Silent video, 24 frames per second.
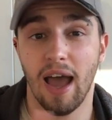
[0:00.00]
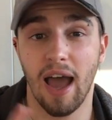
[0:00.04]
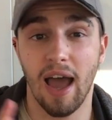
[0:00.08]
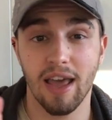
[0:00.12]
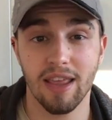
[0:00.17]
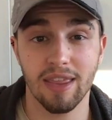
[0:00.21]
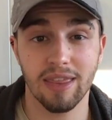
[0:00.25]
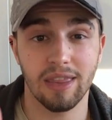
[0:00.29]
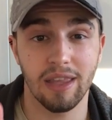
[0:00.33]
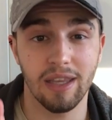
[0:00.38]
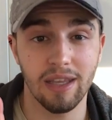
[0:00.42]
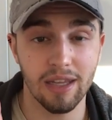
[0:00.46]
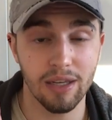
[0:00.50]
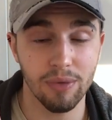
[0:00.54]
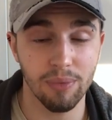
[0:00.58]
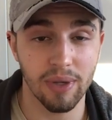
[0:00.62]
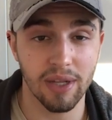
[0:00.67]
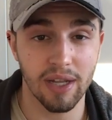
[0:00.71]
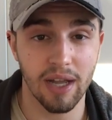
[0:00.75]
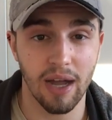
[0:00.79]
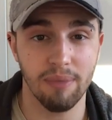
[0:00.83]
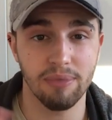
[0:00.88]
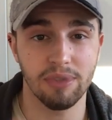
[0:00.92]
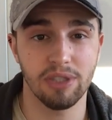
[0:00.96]
I think it
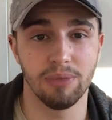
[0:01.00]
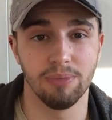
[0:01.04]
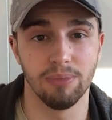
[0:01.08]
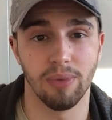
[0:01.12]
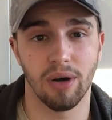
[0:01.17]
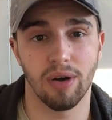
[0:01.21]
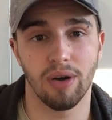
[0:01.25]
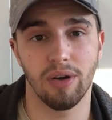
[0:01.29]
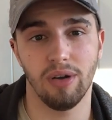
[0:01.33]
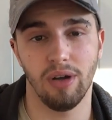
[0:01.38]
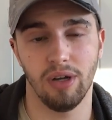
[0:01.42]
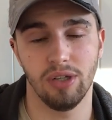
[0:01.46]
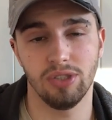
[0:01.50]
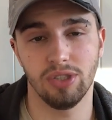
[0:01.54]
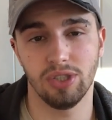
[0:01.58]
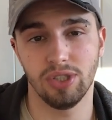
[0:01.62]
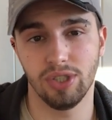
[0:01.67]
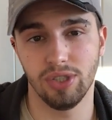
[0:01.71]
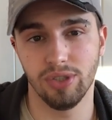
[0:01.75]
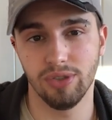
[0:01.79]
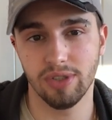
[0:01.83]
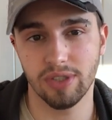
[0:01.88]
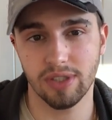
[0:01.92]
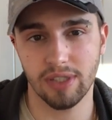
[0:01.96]
will come tomorrow on
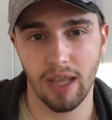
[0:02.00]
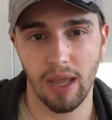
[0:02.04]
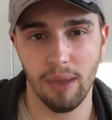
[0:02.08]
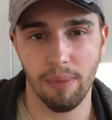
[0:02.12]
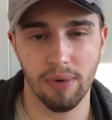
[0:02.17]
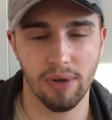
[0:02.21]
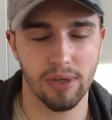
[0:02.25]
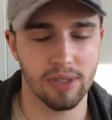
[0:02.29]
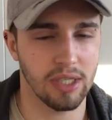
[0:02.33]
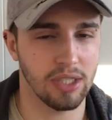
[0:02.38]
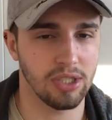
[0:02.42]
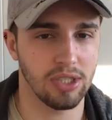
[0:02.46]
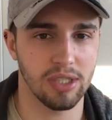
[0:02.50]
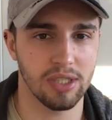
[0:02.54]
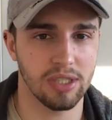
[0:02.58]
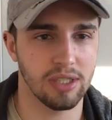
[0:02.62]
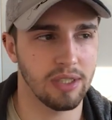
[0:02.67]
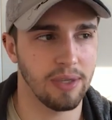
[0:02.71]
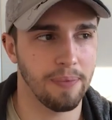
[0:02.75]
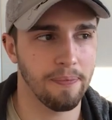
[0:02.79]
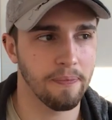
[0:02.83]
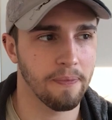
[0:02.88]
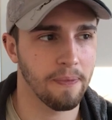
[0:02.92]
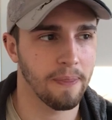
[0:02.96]
Tuesday because I
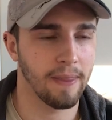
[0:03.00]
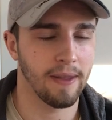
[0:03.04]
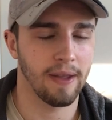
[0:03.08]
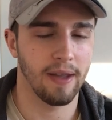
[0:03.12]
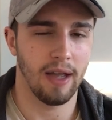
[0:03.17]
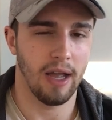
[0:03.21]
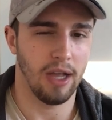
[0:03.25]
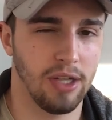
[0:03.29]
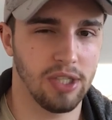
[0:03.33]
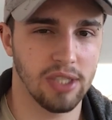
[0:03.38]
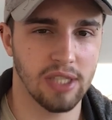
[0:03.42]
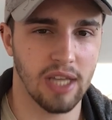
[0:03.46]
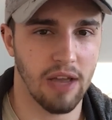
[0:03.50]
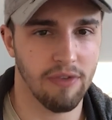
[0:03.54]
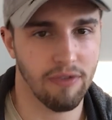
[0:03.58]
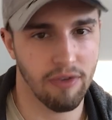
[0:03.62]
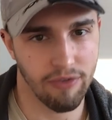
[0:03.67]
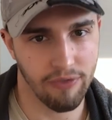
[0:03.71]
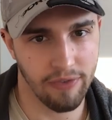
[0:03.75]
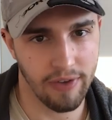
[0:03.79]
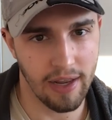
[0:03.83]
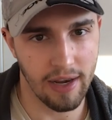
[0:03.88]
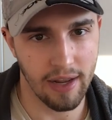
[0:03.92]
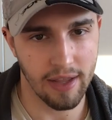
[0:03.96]
just I just have a
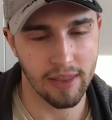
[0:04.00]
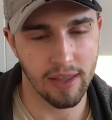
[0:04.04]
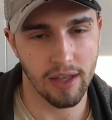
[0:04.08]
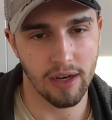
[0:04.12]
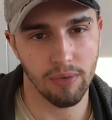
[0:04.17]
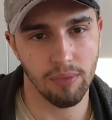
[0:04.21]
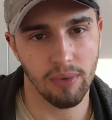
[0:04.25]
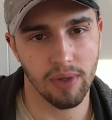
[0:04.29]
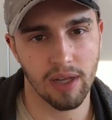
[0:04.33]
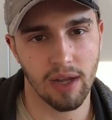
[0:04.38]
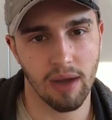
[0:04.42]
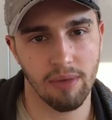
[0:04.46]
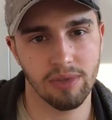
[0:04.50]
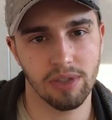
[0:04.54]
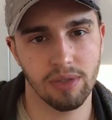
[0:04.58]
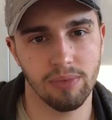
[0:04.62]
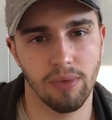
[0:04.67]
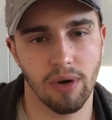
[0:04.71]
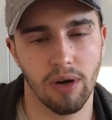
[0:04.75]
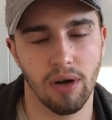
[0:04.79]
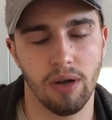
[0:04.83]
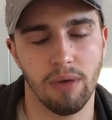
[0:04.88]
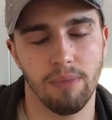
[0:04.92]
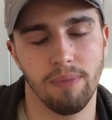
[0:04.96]
feeling that it will come
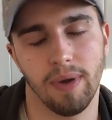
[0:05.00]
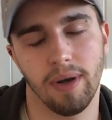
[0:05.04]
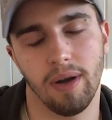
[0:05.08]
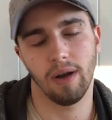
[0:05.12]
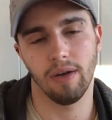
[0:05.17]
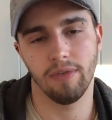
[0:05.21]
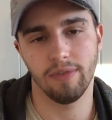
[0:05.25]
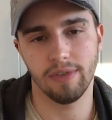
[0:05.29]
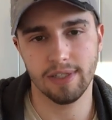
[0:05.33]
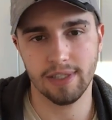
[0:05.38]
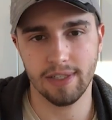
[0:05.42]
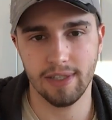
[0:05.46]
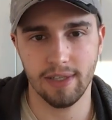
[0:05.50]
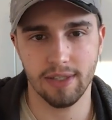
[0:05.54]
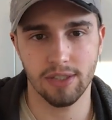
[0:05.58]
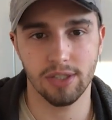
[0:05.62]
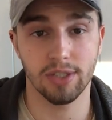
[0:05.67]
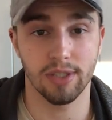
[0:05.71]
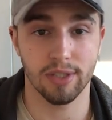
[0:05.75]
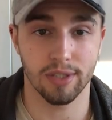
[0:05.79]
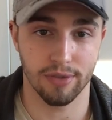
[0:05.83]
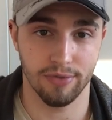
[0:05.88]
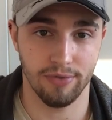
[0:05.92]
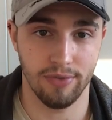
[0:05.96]
tomorrow, but obviously it's
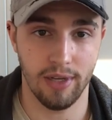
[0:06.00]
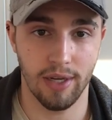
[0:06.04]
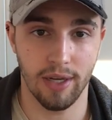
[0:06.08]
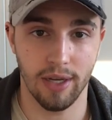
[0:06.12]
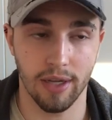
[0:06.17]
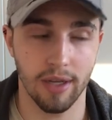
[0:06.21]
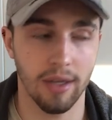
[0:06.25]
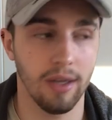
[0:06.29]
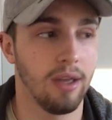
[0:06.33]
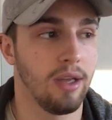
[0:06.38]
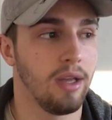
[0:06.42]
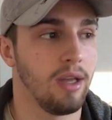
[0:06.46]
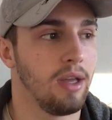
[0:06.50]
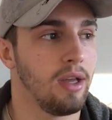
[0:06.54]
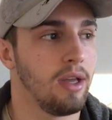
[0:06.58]
just a feeling.